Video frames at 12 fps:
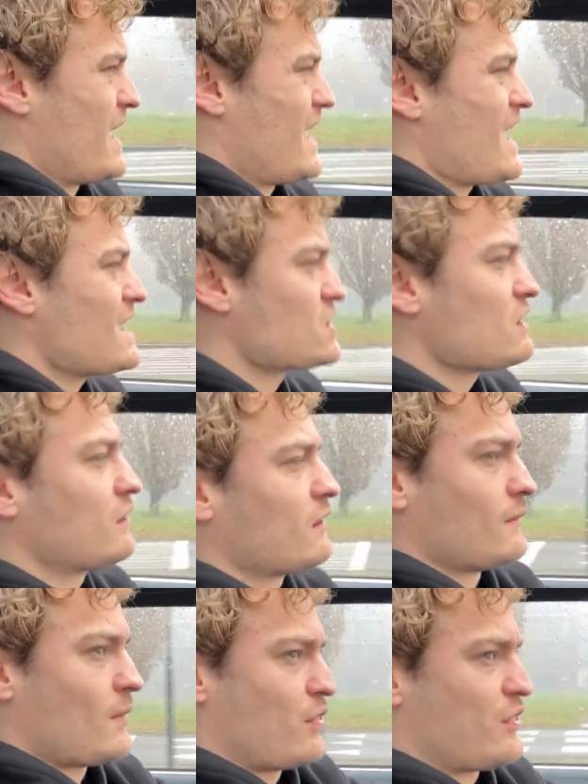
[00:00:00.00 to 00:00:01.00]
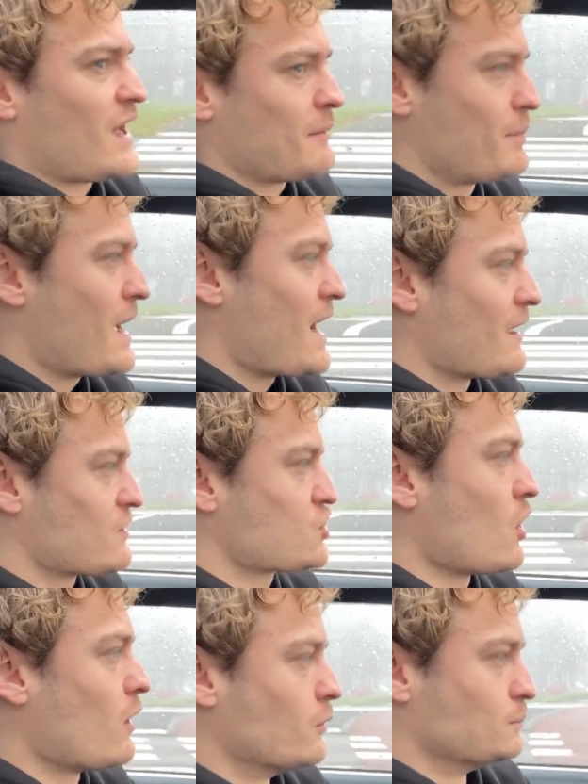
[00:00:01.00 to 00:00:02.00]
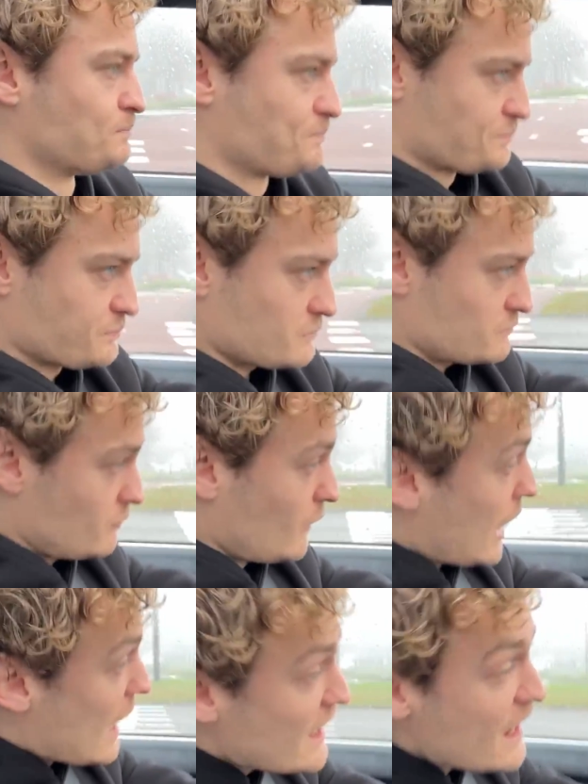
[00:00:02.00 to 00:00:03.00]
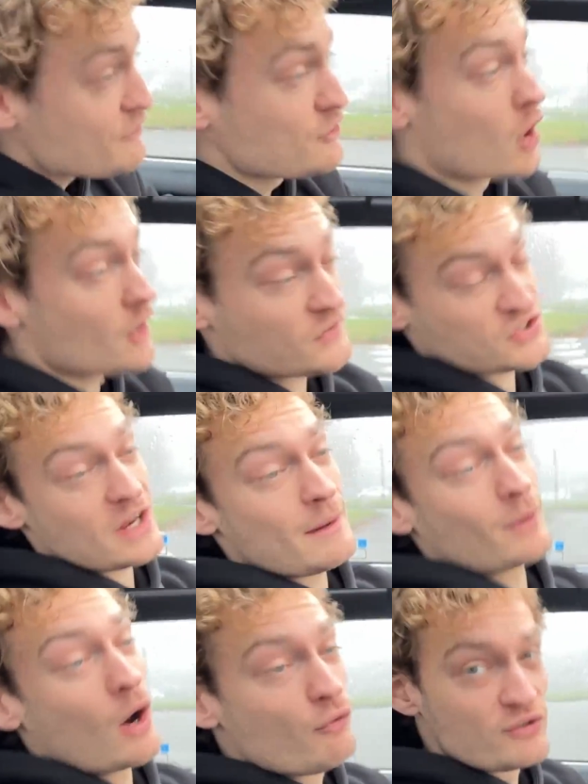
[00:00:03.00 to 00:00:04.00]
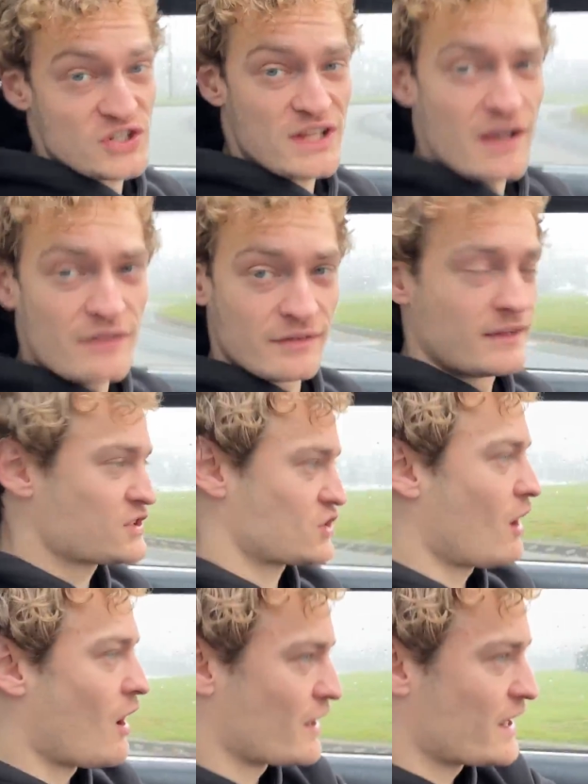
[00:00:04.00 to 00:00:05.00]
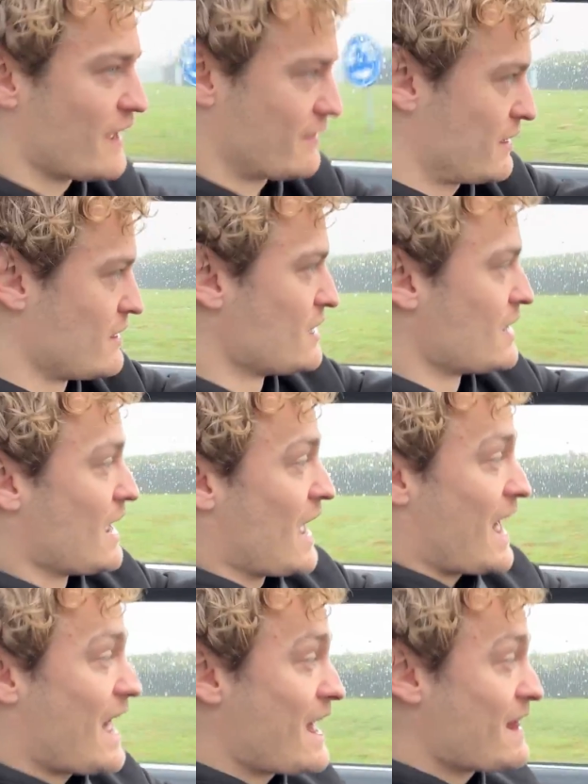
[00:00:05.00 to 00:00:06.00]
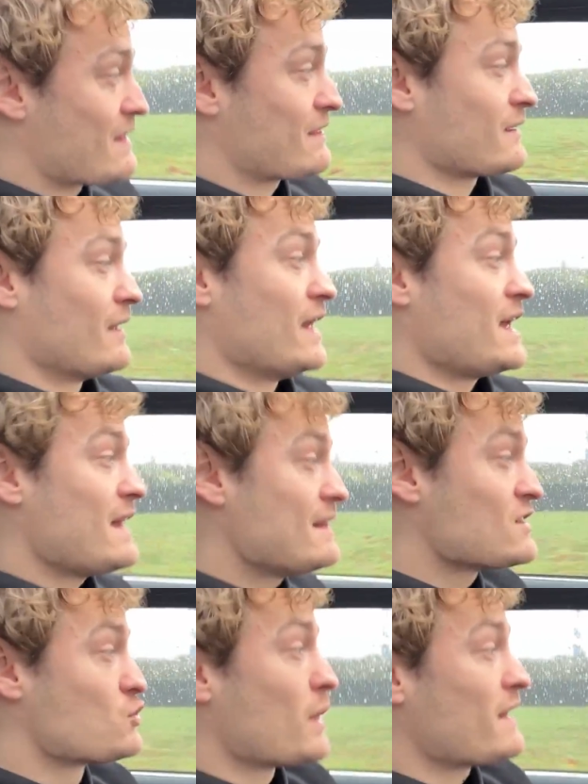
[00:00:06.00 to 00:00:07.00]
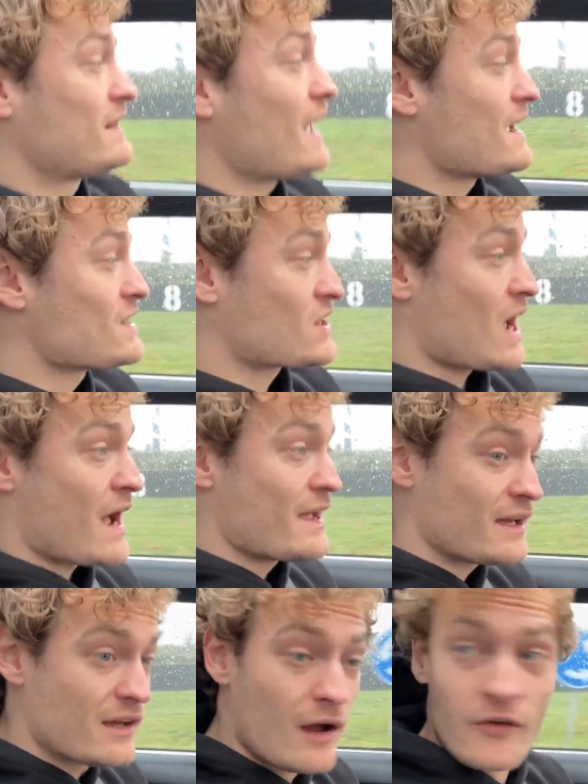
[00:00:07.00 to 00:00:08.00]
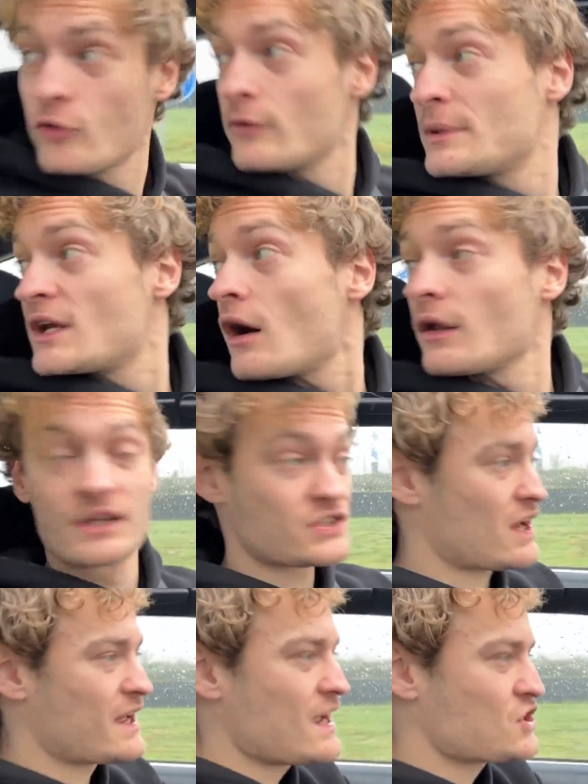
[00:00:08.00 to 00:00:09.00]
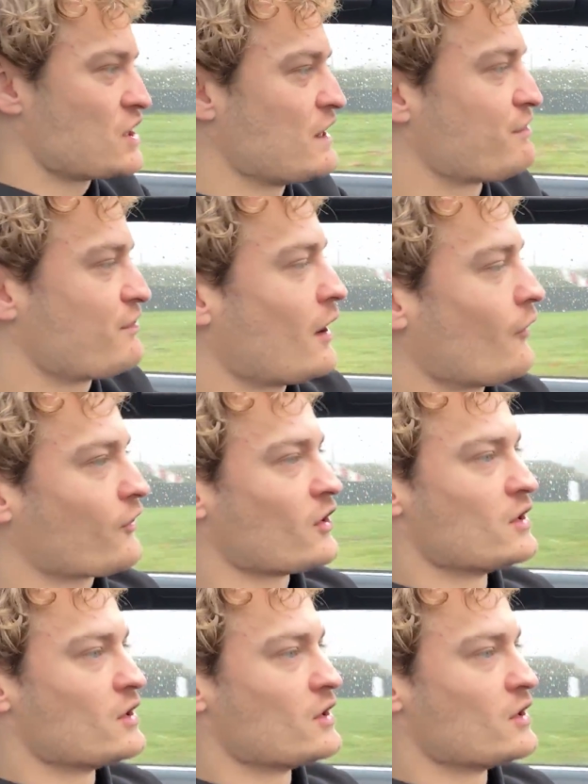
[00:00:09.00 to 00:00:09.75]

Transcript: Is it that bad? So I have not snap oversteered this car yet, and in these wet days, I got to be honest, I actually felt